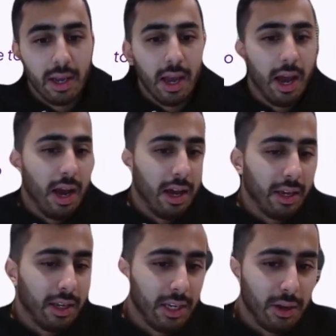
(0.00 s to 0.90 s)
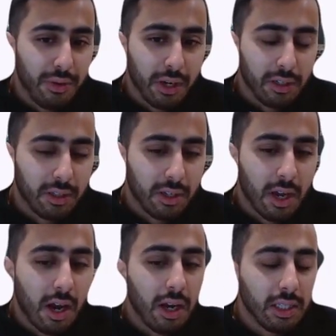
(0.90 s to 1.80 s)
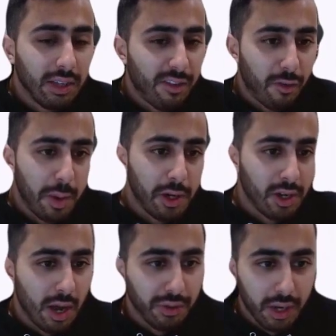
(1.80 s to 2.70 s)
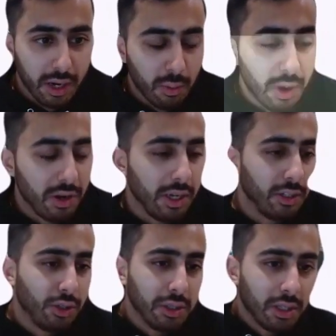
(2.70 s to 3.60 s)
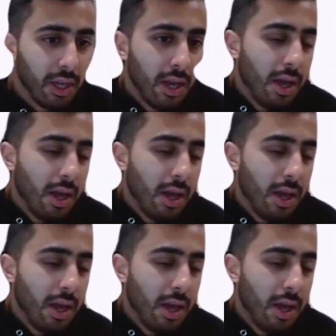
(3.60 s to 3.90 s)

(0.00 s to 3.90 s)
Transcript: There's tons of information out there, whether it's just